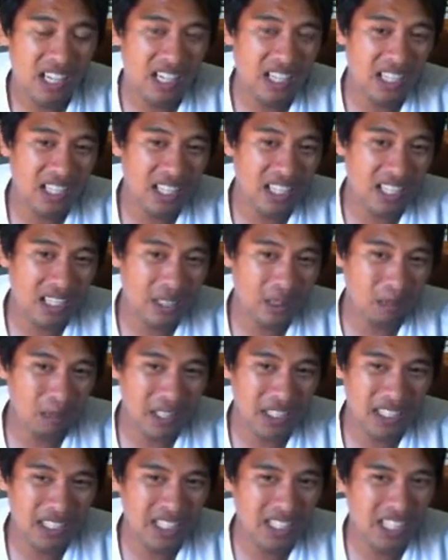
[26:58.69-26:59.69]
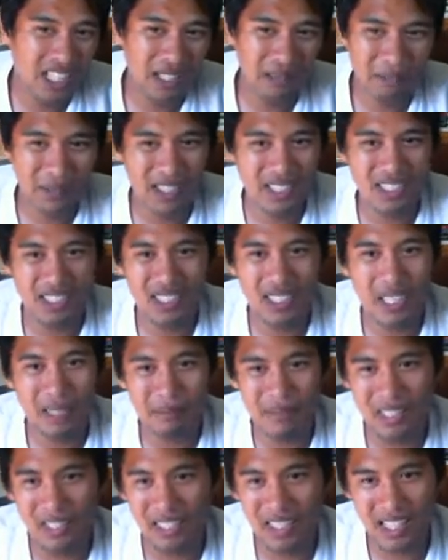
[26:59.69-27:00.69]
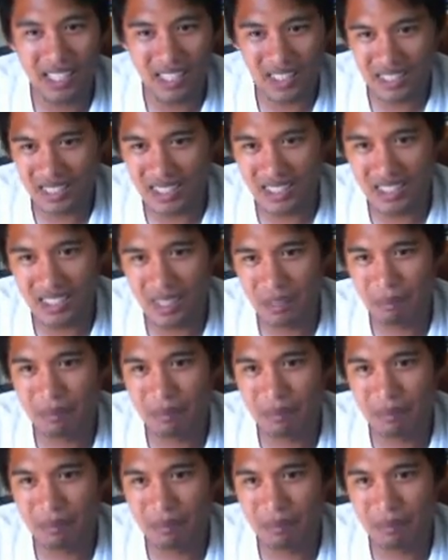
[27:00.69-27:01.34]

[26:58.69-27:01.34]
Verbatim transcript: Uh, but he can't beat the top 10 guys. He's